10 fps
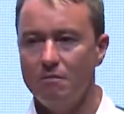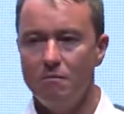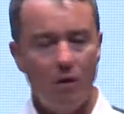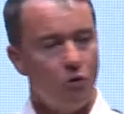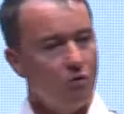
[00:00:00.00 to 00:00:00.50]

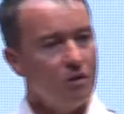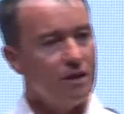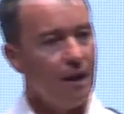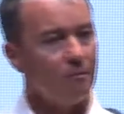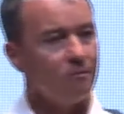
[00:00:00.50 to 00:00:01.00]
Men are all the
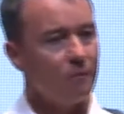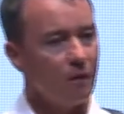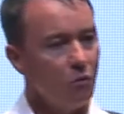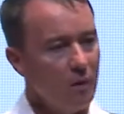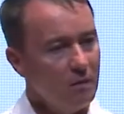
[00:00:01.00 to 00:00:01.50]
same.
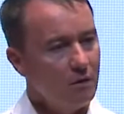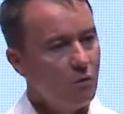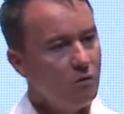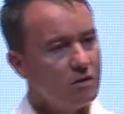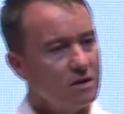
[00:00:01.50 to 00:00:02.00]
Women are
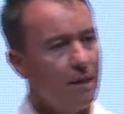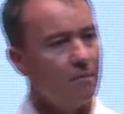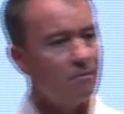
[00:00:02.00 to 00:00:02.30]
all the same.